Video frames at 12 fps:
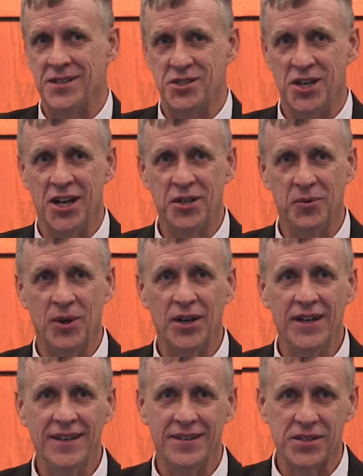in
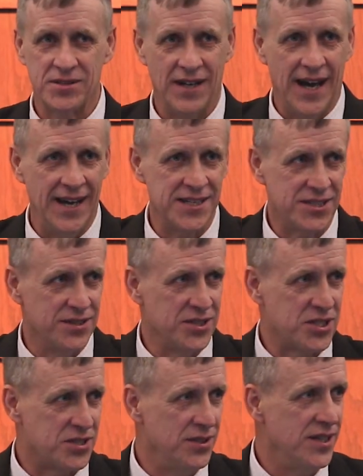January, there's ice on
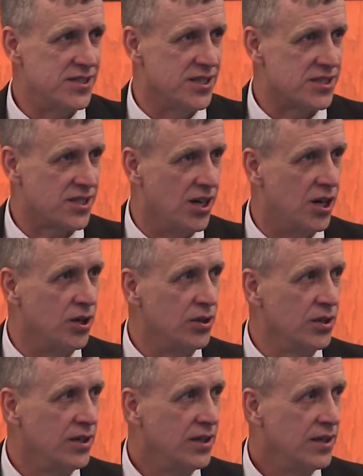the streets, it's
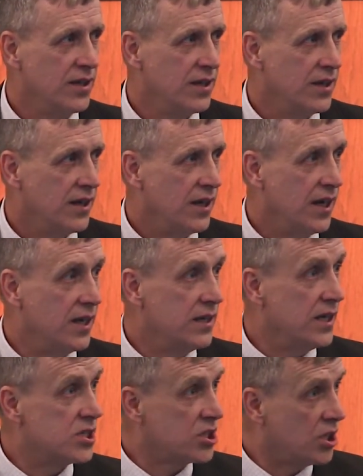cold,
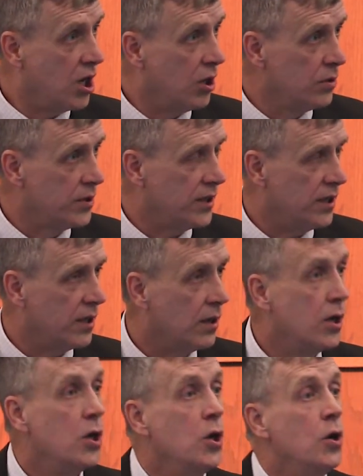and it's cold in
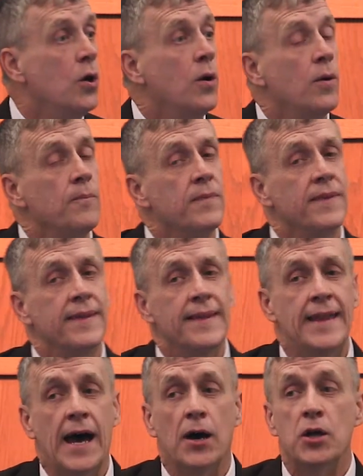here.
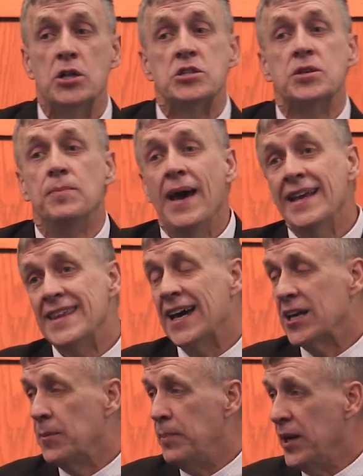Now, to make
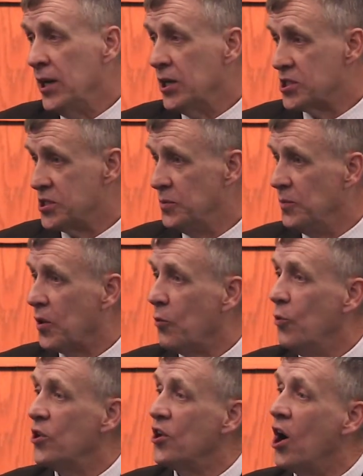that comparison
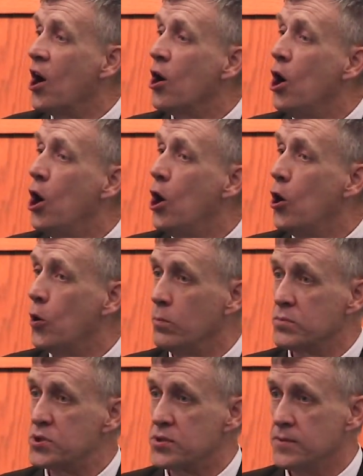with our
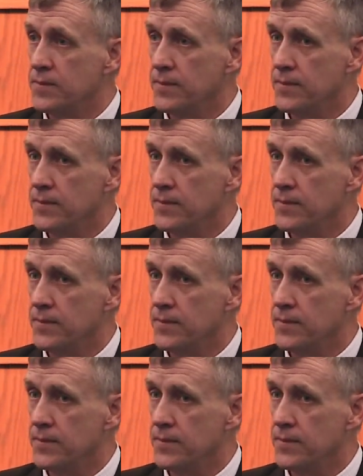homes,